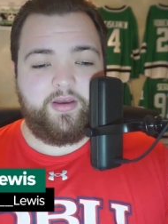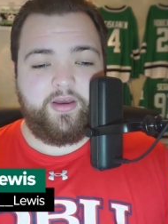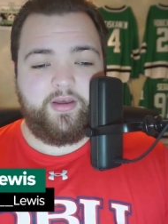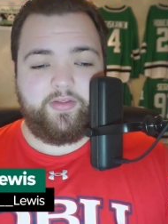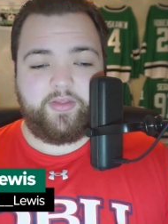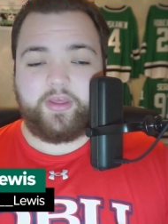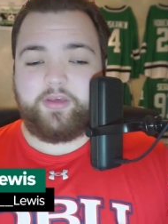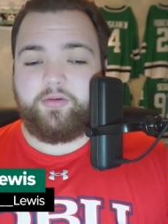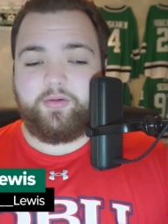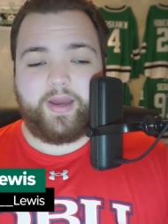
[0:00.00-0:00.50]

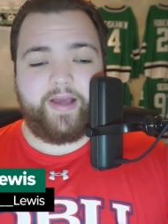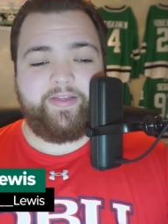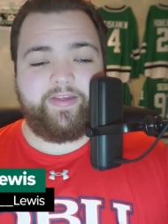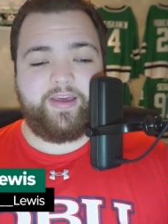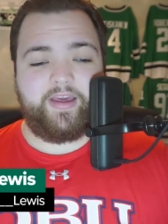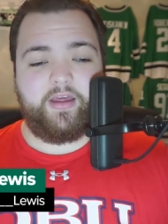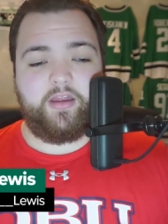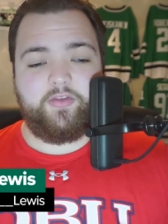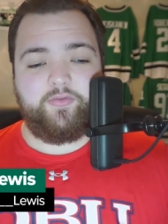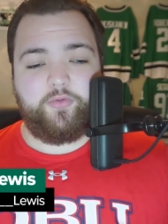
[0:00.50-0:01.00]
Thank you guys
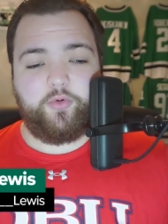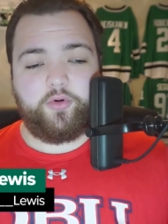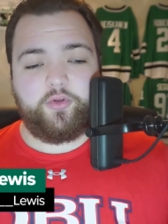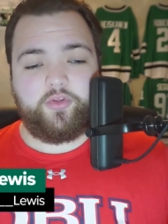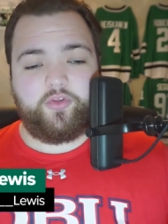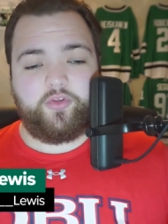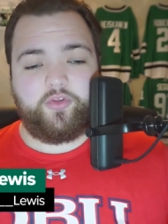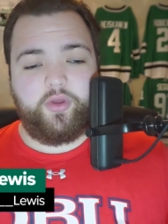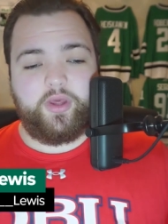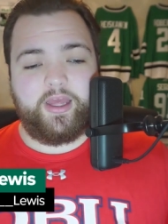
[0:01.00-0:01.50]
again for
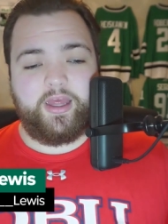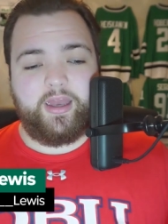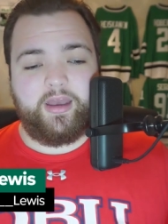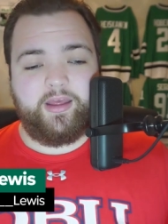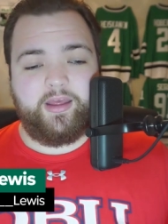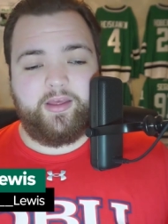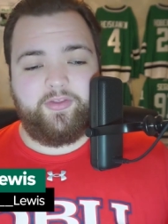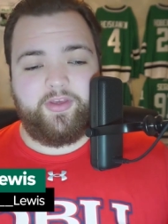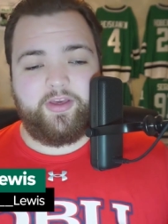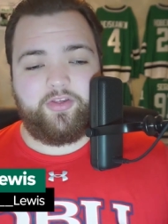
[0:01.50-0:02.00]
tuning in
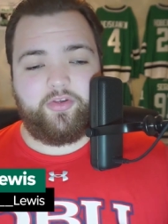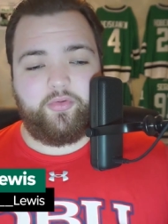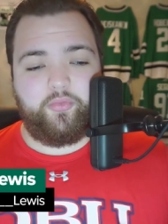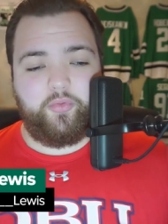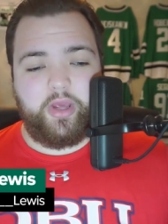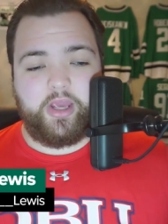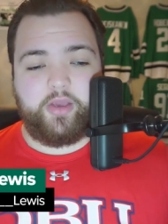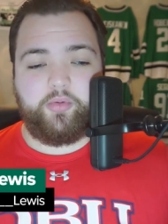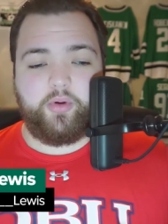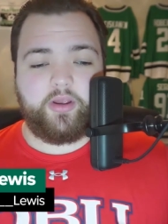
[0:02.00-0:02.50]
this
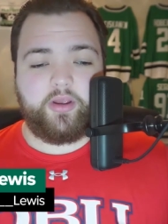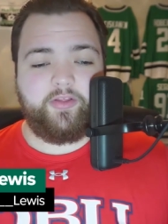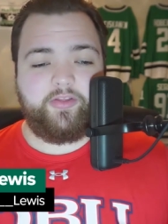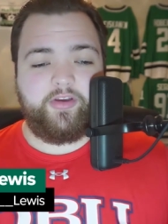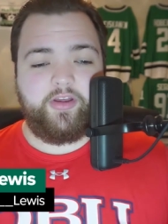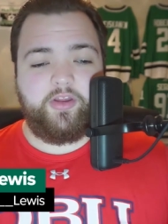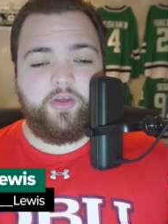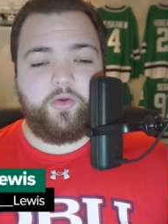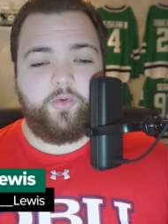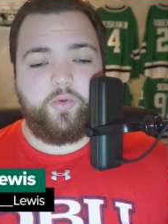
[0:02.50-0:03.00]
week. We're
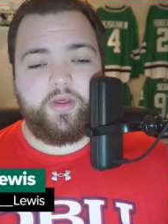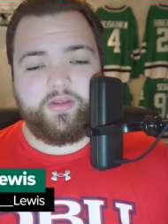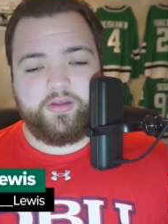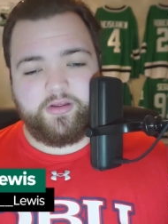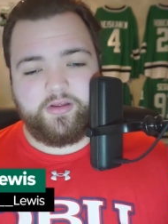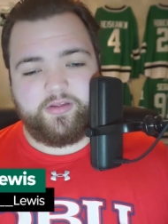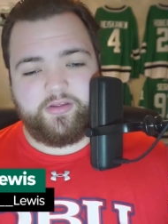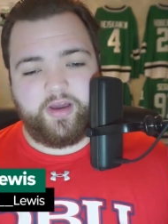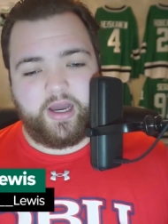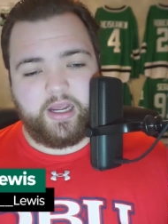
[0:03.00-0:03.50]
continuing to
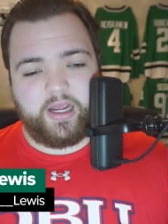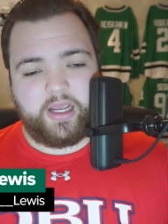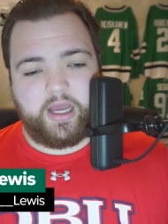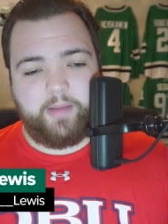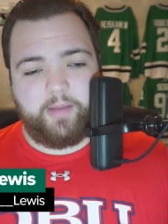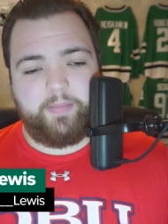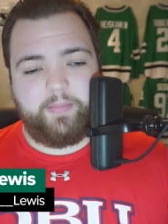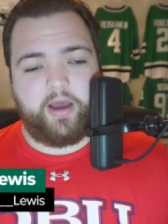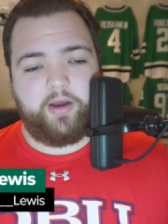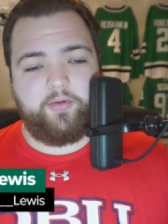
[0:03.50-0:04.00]
talk
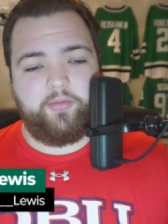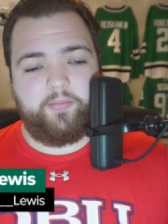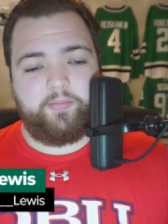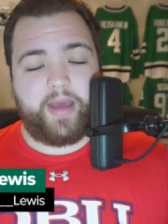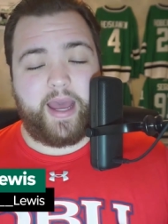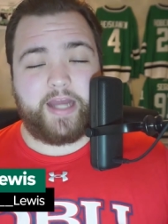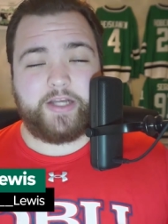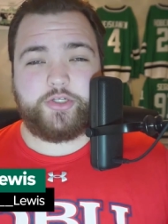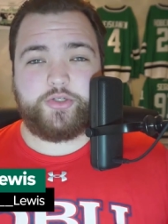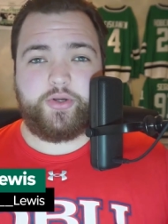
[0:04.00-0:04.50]
about
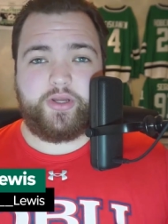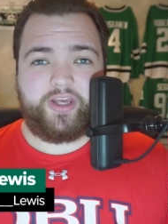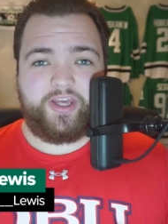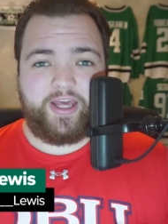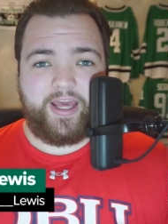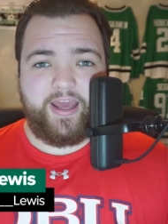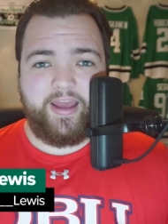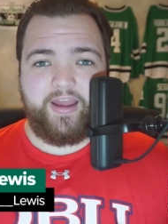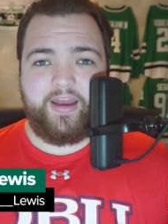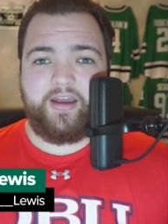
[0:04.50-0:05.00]
Patrick
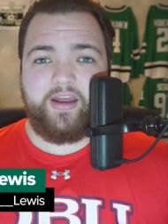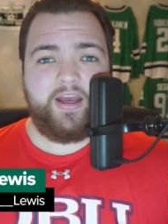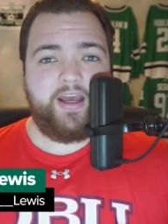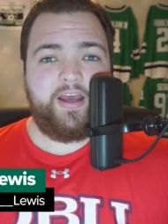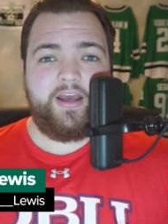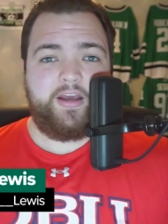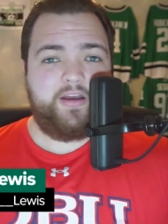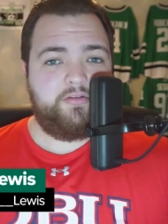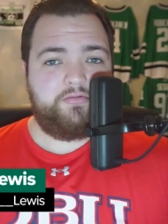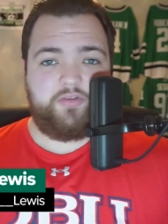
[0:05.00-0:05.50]
Kane.
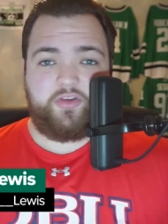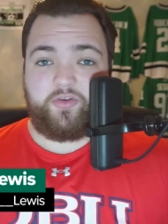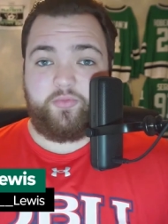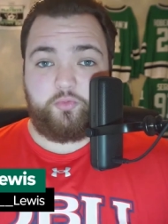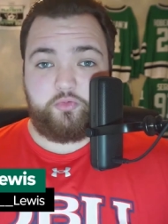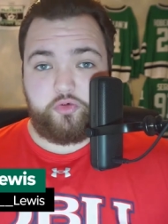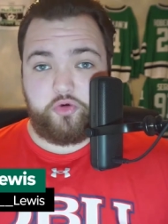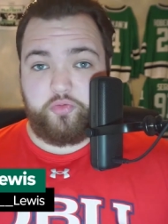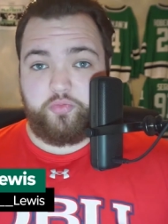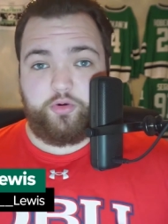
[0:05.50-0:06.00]
Some
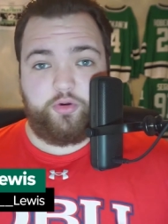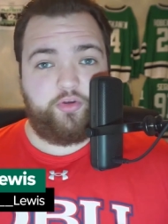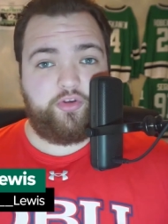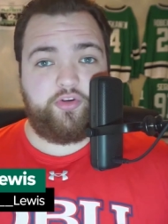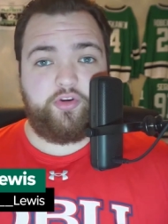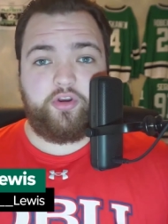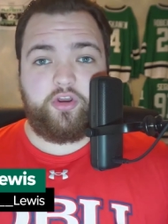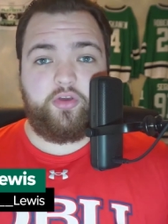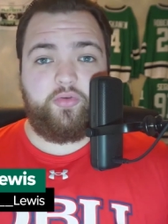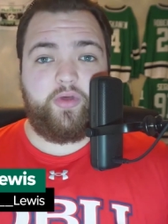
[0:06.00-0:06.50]
rumors
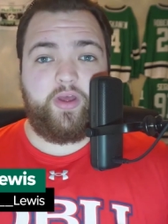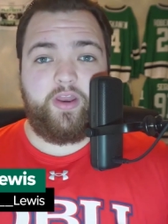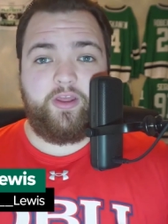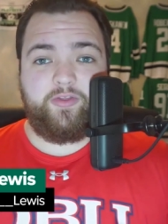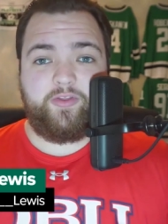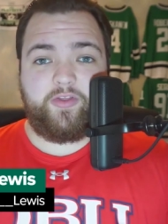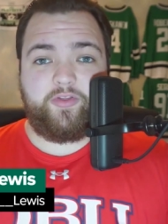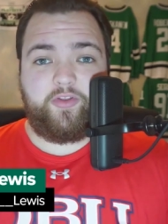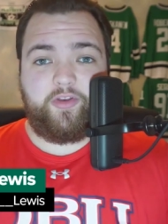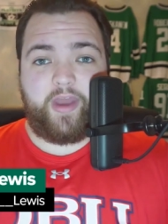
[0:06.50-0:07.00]
circulating
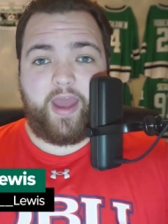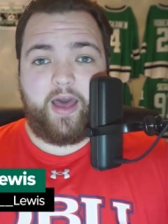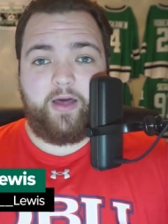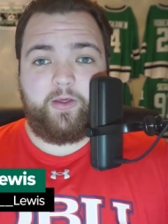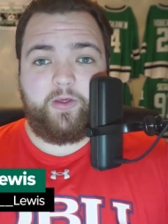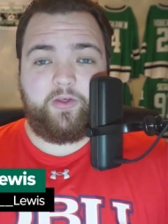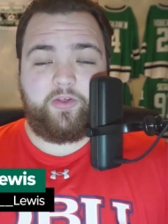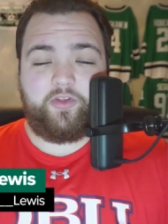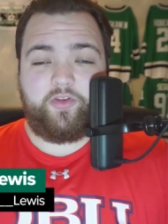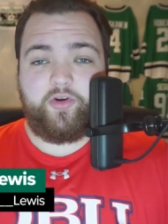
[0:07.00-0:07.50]
that the
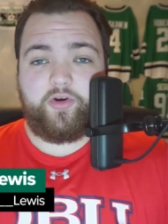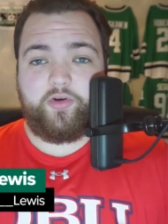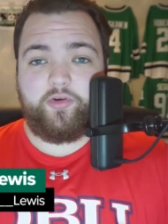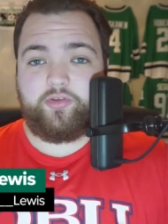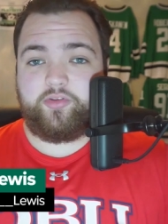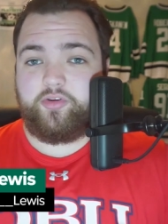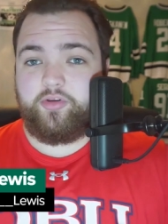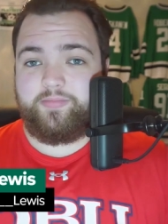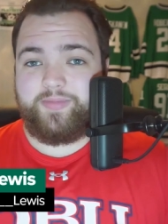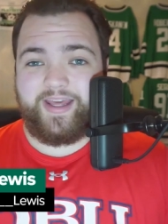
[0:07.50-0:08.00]
Dallas Stars
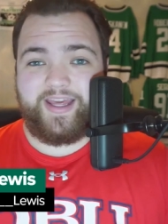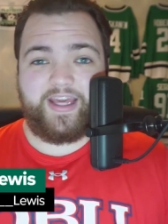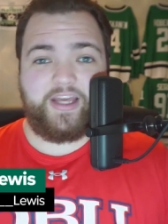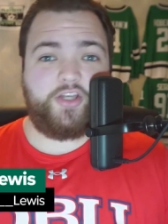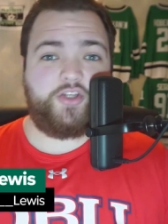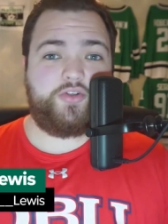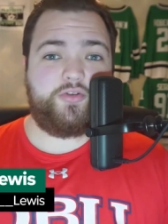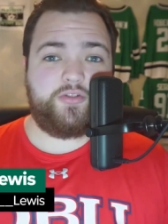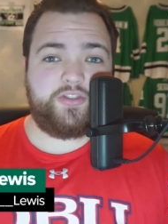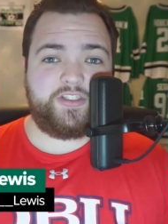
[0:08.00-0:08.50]
could be
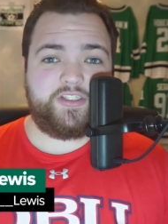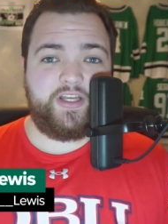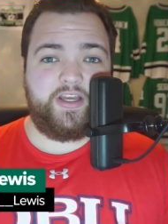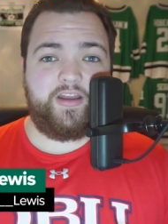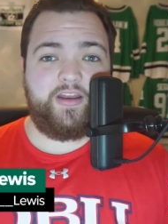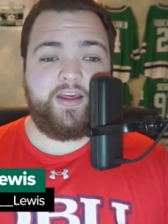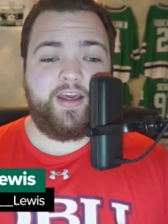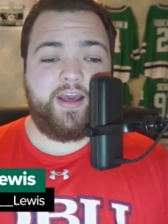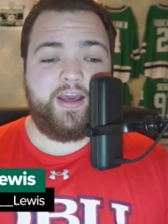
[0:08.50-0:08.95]
interested